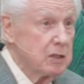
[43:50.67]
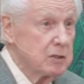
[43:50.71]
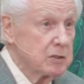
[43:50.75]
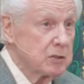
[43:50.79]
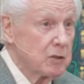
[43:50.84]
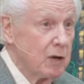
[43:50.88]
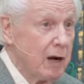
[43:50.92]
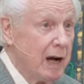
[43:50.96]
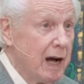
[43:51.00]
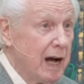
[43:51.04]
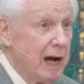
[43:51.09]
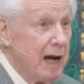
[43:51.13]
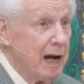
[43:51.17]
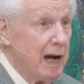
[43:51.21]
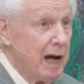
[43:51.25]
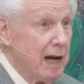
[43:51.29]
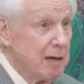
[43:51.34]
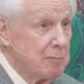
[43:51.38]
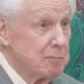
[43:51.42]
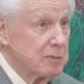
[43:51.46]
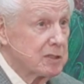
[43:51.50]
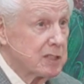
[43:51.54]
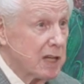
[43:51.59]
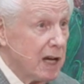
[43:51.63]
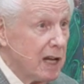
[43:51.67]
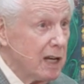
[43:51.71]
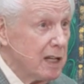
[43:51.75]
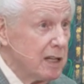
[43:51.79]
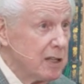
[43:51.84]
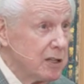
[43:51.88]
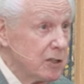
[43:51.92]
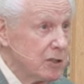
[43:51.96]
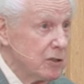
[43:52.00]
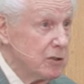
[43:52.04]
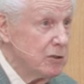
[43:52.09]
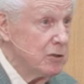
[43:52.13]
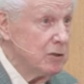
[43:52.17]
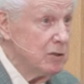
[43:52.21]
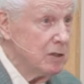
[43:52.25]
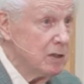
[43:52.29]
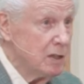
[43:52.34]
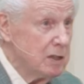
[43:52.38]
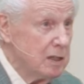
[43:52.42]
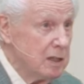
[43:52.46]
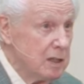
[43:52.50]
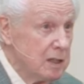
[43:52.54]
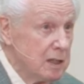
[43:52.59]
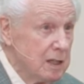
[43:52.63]
So I'm telling you,
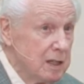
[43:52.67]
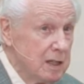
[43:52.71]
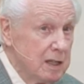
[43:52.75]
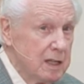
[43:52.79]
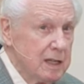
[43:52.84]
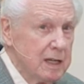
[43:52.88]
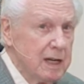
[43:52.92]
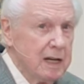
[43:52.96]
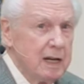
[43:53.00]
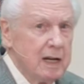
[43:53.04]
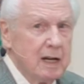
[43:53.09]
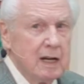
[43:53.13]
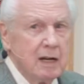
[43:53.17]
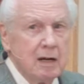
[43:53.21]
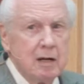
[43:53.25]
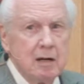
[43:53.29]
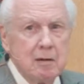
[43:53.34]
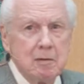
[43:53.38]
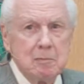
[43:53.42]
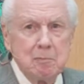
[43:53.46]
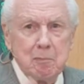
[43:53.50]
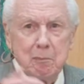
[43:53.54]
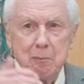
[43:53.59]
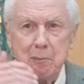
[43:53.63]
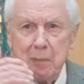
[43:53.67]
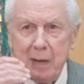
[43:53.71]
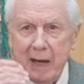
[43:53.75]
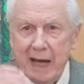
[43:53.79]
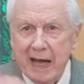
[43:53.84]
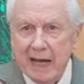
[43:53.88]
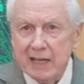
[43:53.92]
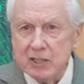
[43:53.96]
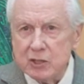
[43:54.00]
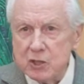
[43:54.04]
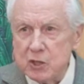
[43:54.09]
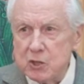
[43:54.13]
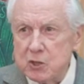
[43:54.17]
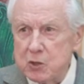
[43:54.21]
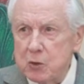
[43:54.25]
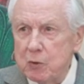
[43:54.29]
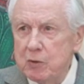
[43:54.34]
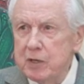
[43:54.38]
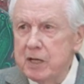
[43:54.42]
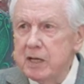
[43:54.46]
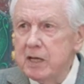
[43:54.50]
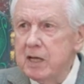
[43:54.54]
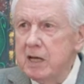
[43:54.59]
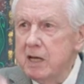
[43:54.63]

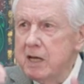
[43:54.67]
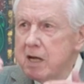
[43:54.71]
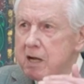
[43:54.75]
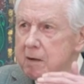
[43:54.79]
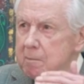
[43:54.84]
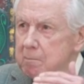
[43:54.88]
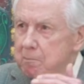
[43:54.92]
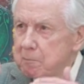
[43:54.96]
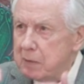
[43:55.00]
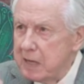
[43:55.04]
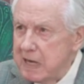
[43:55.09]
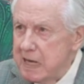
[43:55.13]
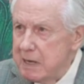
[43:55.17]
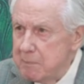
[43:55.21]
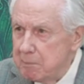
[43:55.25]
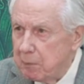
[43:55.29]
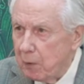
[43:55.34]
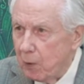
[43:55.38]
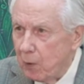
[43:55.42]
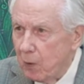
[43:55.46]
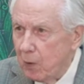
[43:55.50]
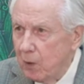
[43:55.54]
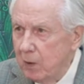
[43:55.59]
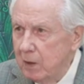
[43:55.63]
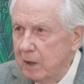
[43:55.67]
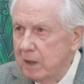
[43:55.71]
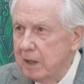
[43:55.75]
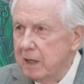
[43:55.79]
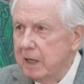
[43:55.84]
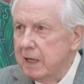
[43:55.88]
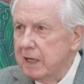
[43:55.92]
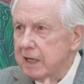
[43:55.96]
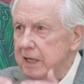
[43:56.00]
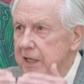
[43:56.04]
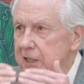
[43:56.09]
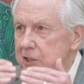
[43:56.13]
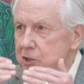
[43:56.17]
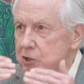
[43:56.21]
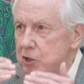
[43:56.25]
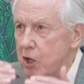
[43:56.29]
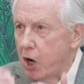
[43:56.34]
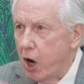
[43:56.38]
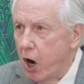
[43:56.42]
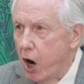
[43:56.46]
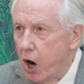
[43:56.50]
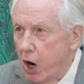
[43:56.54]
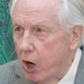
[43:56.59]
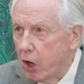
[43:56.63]
pastoring people is
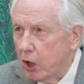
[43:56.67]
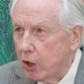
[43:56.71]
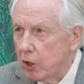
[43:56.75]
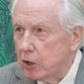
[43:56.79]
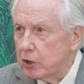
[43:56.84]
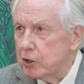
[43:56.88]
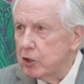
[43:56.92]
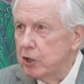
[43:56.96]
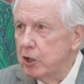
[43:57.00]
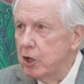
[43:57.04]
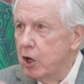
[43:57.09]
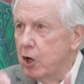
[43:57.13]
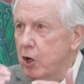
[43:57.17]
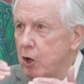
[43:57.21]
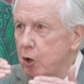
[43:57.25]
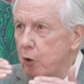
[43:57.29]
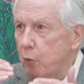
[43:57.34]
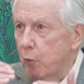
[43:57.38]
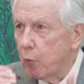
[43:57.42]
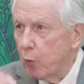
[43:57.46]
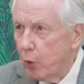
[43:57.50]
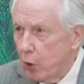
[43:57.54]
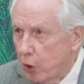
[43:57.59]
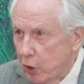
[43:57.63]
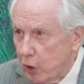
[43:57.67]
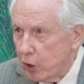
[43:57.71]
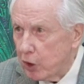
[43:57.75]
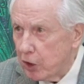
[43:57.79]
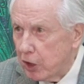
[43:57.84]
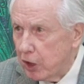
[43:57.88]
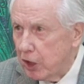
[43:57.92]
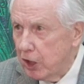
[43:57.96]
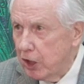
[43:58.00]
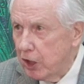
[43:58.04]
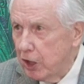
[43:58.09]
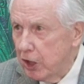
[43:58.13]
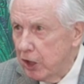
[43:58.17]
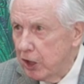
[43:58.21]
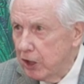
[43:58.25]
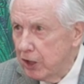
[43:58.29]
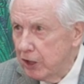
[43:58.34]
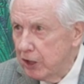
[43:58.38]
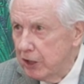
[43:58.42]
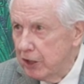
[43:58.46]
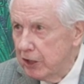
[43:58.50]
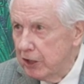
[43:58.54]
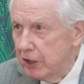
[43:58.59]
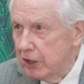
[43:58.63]
hard work.
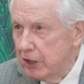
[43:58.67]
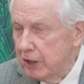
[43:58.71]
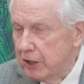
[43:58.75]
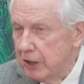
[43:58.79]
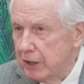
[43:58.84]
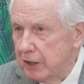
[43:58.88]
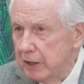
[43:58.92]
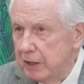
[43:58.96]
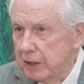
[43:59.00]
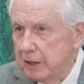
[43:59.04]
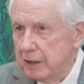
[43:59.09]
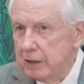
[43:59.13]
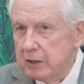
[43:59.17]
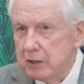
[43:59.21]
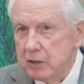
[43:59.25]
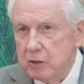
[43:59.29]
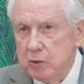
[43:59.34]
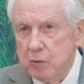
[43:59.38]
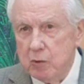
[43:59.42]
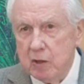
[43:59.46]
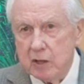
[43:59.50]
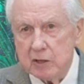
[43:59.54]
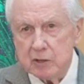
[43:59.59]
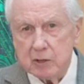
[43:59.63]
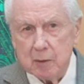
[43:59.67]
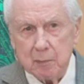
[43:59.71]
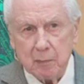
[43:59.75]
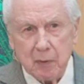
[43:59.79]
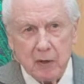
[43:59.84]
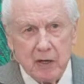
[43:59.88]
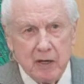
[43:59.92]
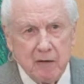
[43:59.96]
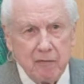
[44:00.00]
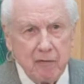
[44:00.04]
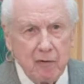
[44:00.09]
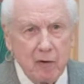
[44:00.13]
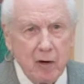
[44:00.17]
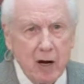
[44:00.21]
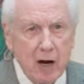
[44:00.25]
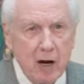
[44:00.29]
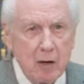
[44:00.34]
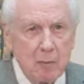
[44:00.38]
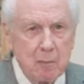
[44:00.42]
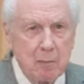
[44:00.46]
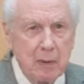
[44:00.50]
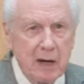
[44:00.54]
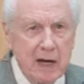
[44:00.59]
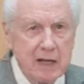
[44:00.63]
You ought to pray for
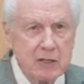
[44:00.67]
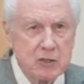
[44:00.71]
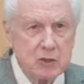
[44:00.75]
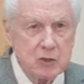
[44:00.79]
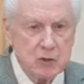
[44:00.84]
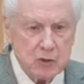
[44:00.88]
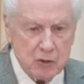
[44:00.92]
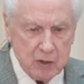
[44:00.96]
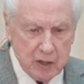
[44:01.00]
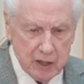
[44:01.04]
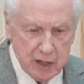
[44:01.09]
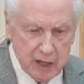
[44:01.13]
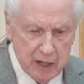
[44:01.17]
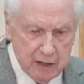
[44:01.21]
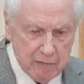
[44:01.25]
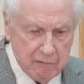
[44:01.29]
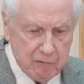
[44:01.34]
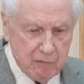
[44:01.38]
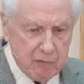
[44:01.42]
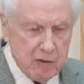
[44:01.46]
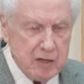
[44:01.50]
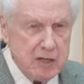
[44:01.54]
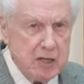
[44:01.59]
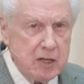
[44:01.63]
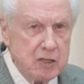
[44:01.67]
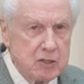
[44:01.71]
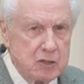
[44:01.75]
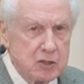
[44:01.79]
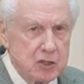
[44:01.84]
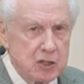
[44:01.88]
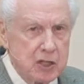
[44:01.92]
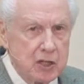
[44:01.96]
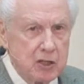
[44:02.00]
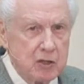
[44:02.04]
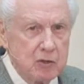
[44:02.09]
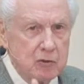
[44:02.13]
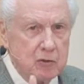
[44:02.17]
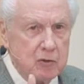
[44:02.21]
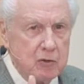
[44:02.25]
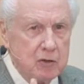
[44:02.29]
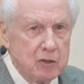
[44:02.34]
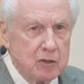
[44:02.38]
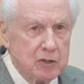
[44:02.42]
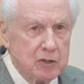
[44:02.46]
our pastor every single